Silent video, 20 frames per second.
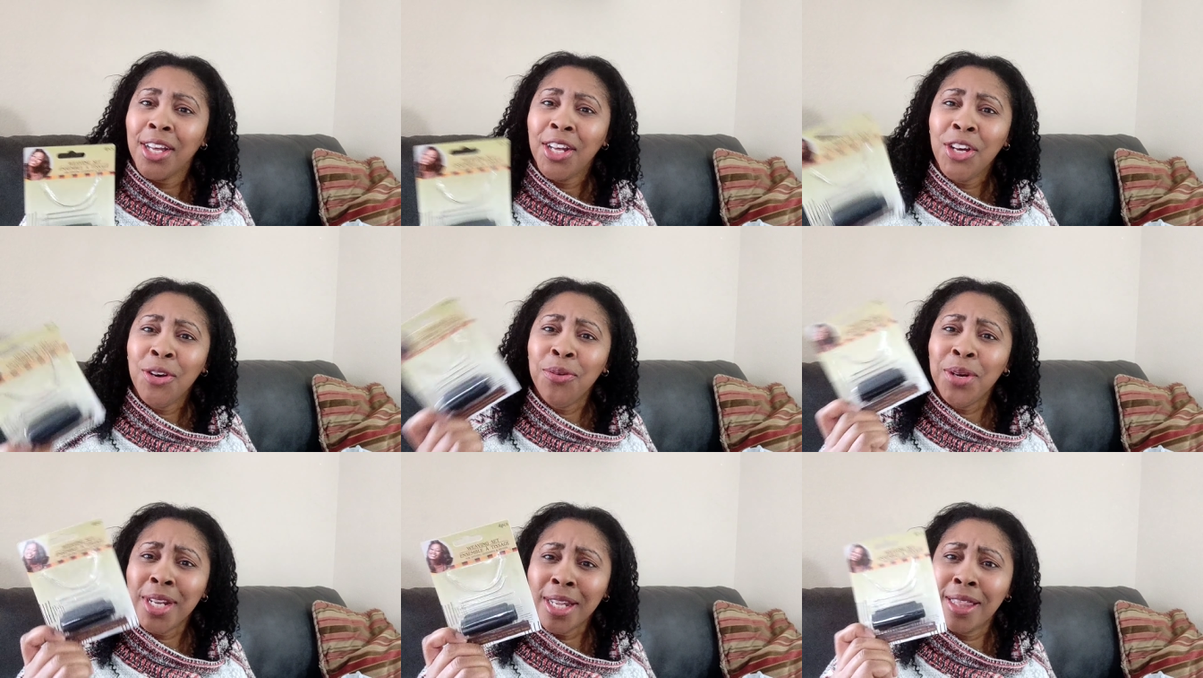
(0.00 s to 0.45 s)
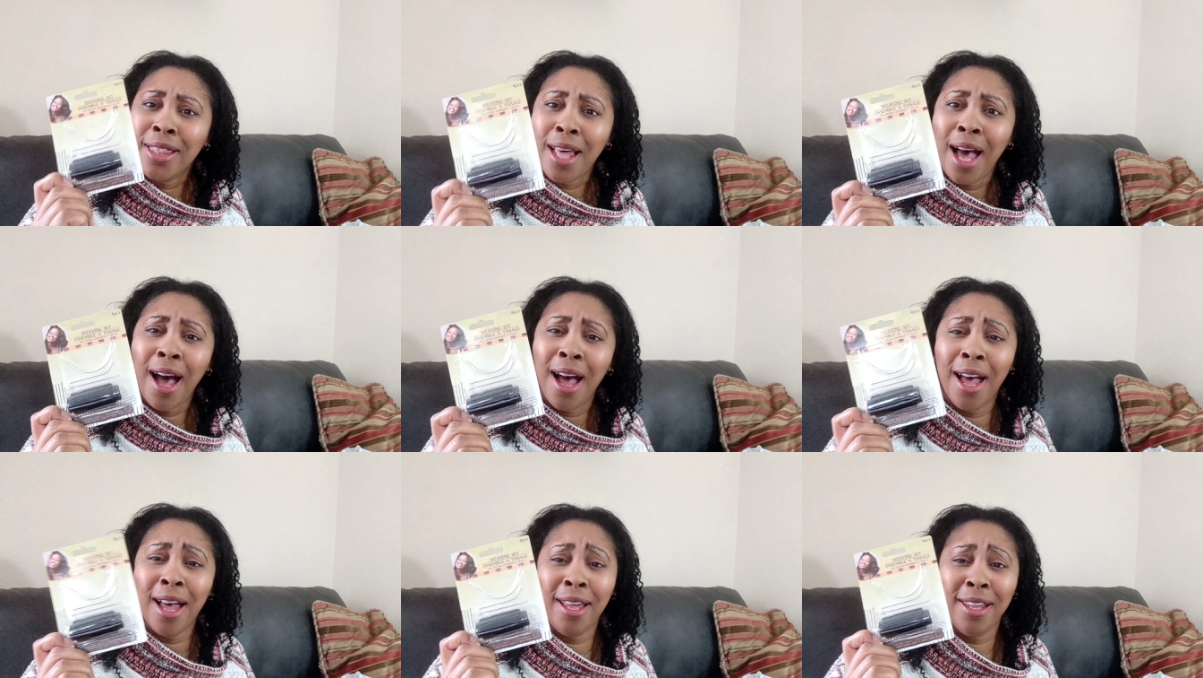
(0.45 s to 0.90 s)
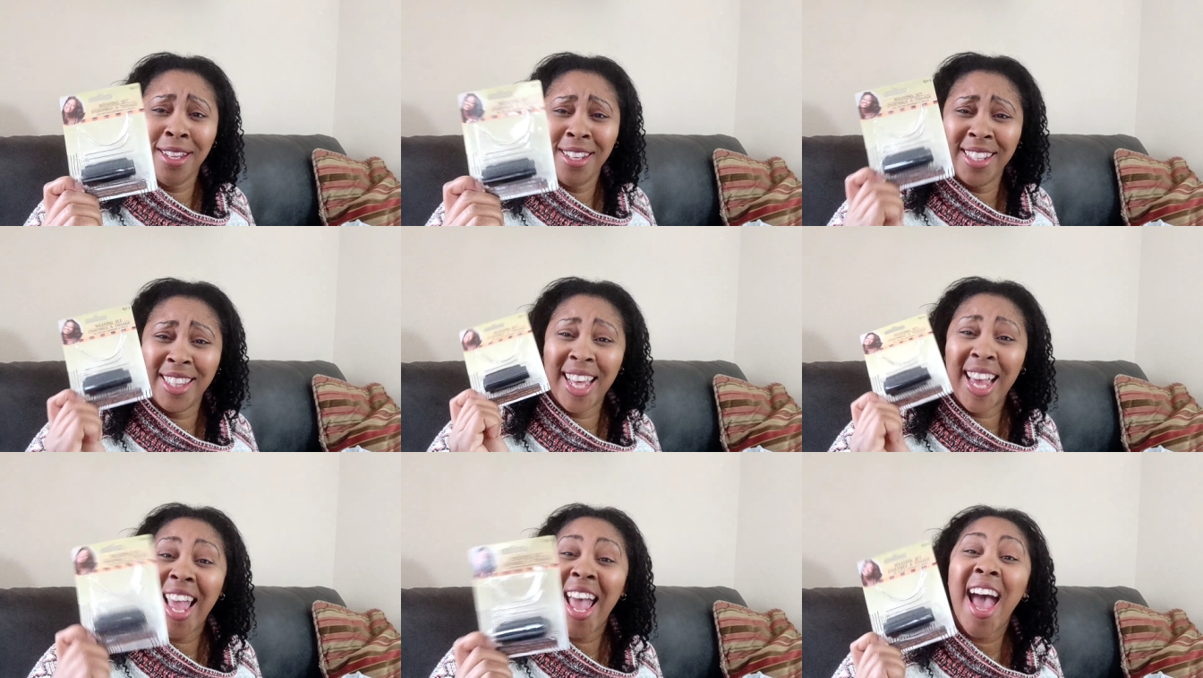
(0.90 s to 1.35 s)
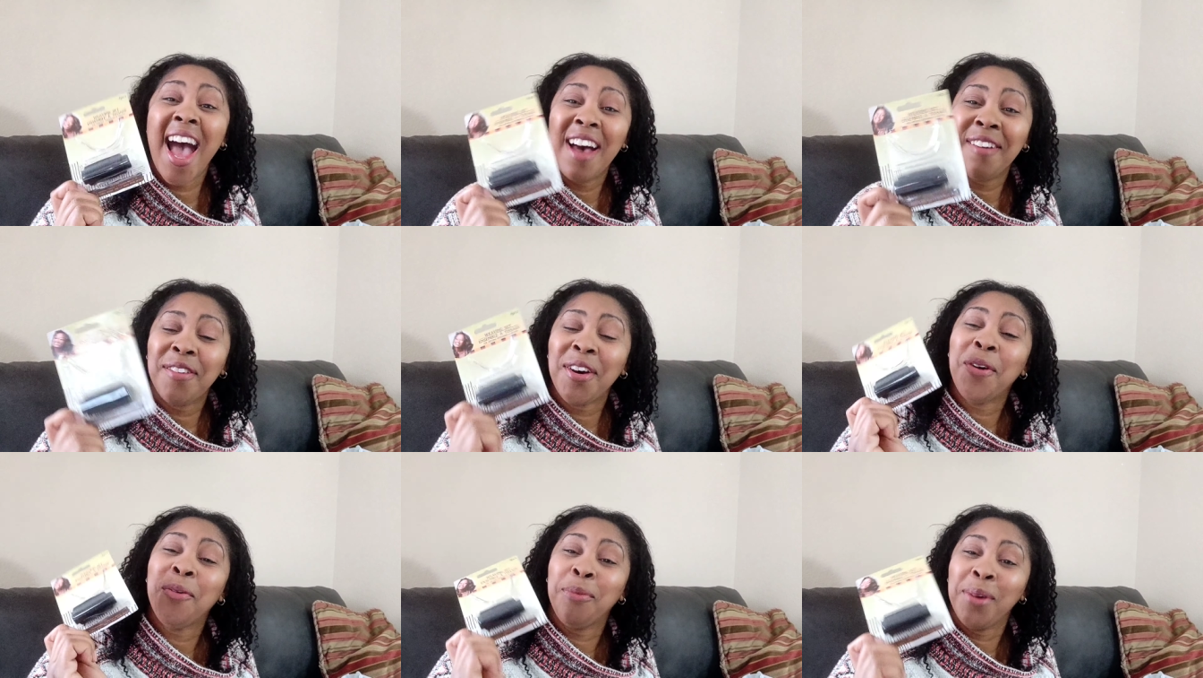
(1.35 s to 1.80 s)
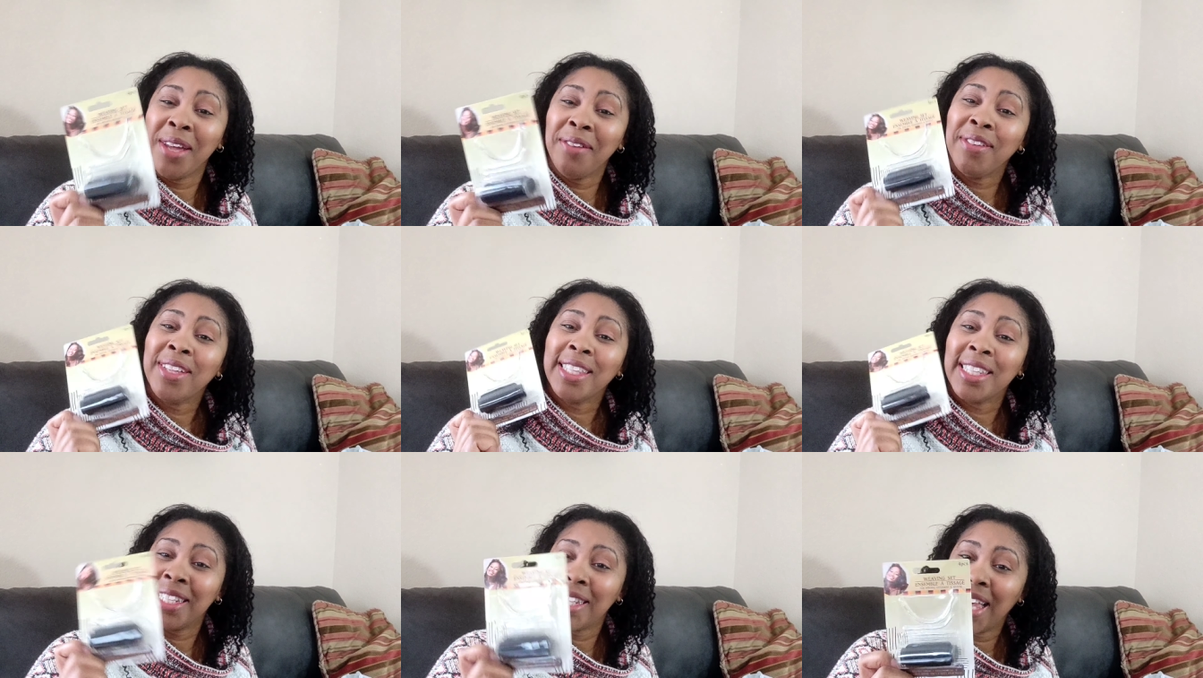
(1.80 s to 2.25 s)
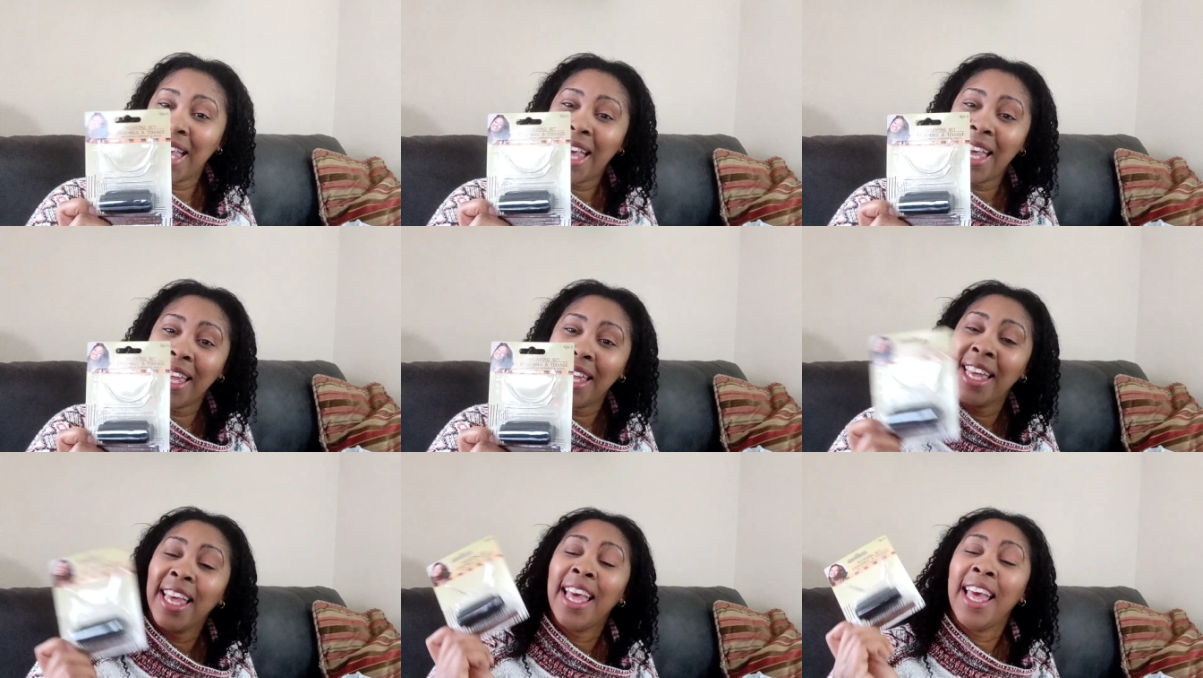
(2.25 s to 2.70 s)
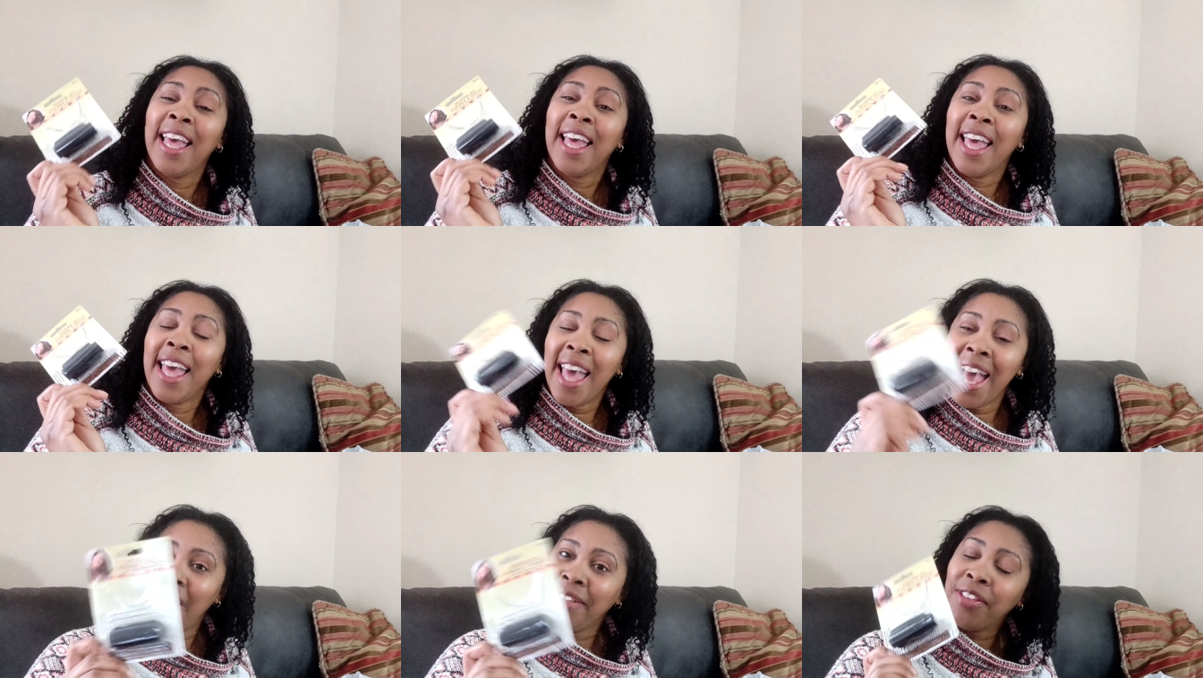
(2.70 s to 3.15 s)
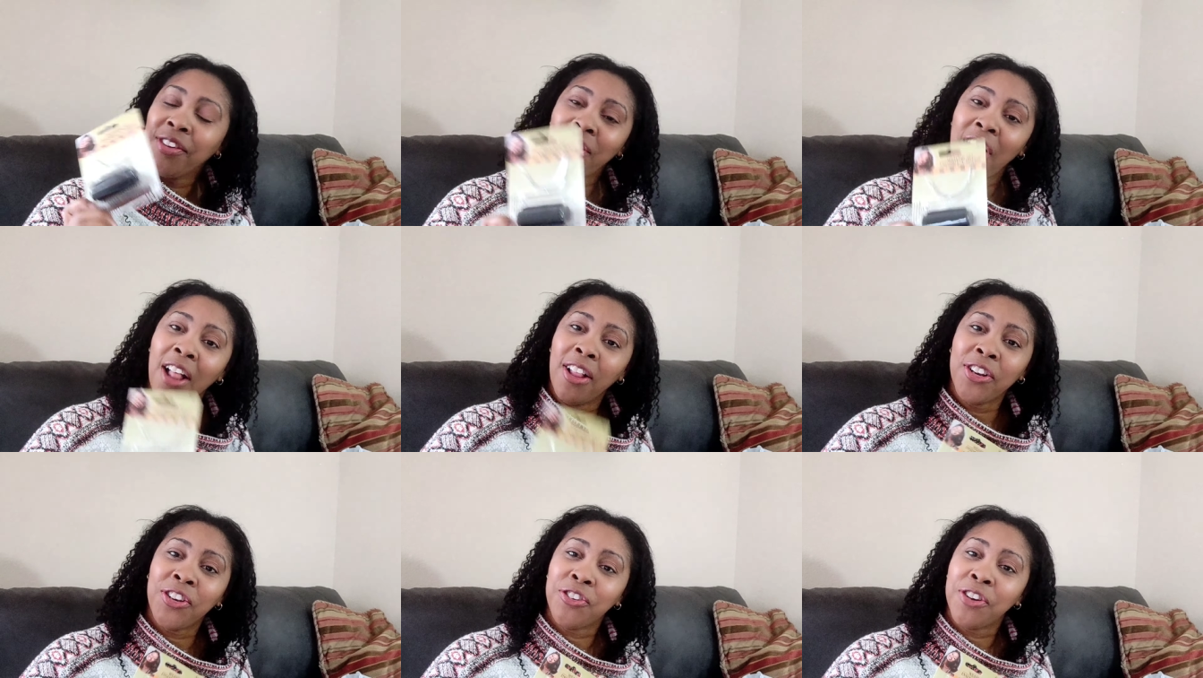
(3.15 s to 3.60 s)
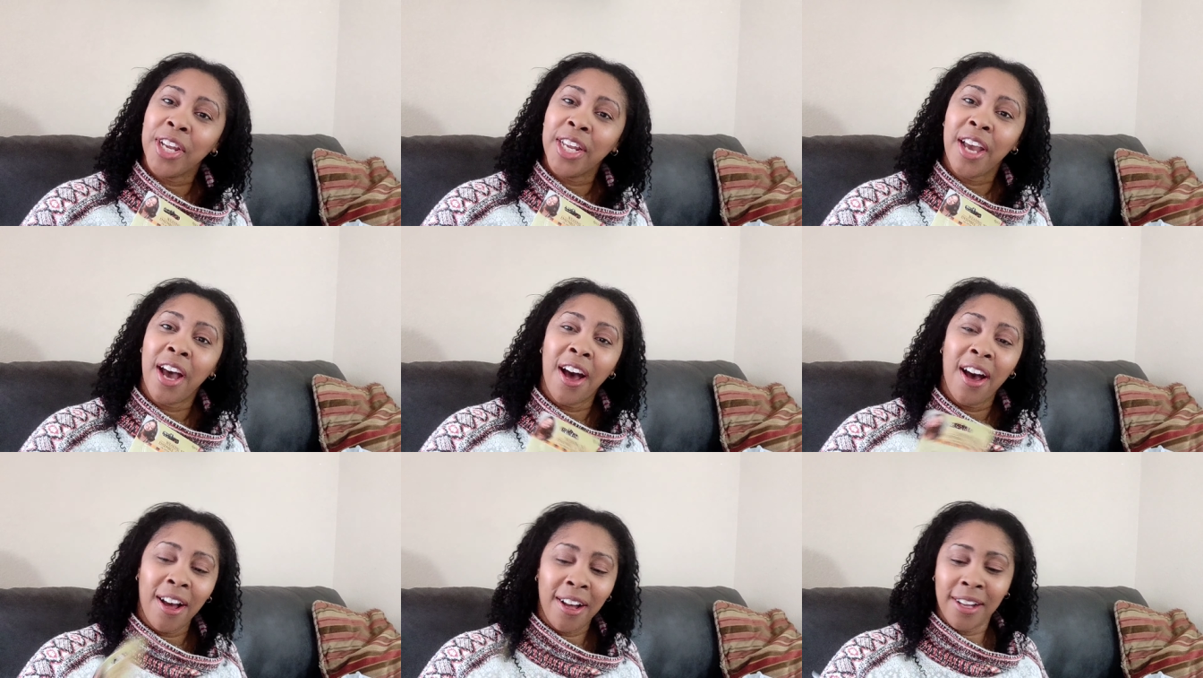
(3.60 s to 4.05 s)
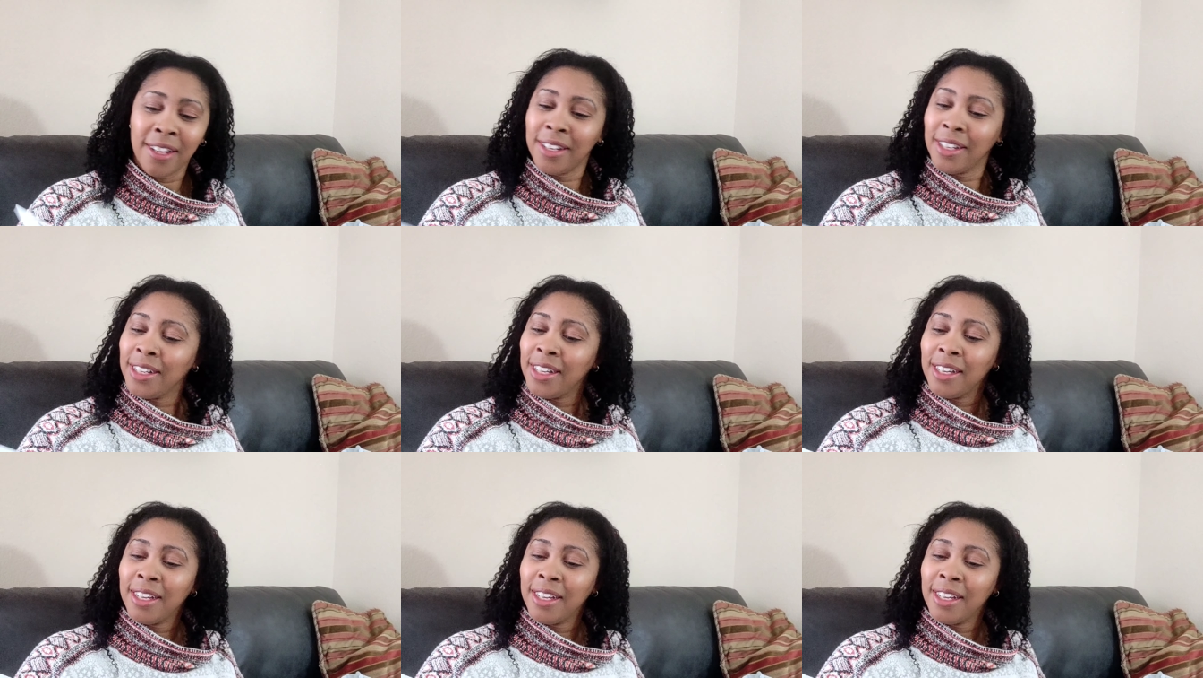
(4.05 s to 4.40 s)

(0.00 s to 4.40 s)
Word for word: who would have thought they have a weaving set at the Dollar Tree, y'all?